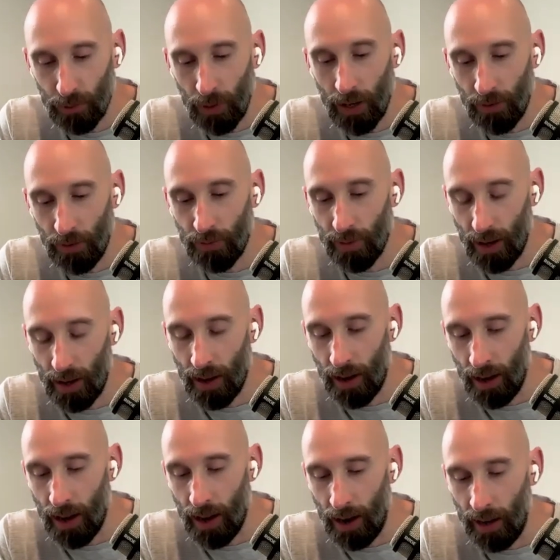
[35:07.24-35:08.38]
what
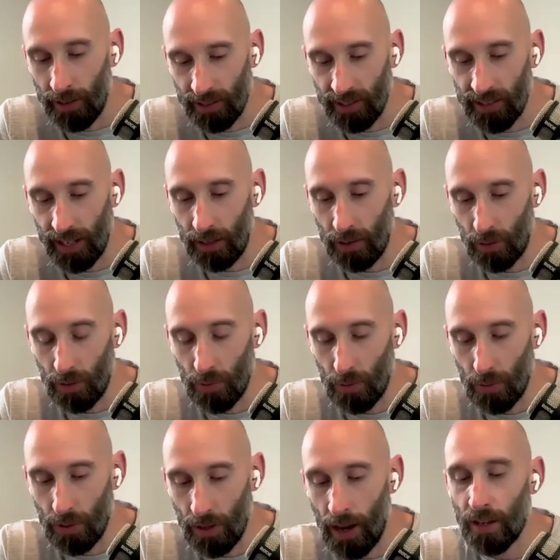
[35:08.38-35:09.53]
I understand.
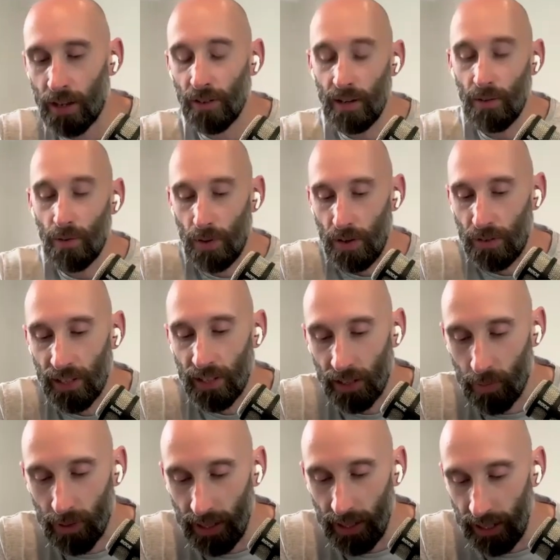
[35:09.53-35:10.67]
I agree with what you said
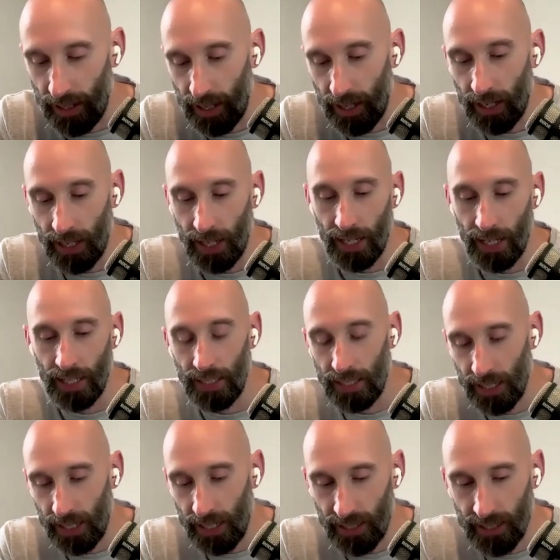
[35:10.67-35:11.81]
completely.
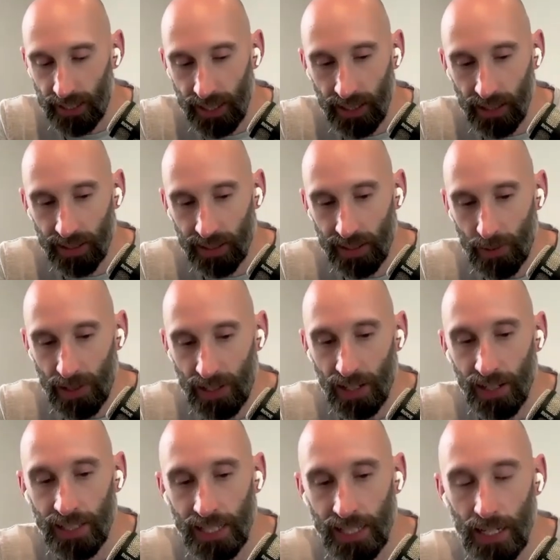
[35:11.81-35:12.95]
And it's this
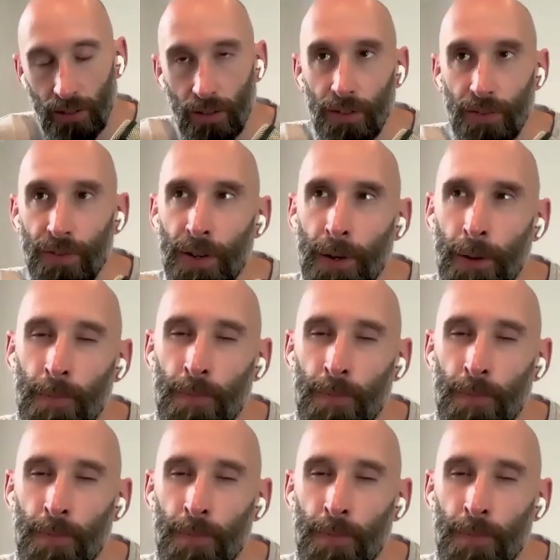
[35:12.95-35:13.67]
idea of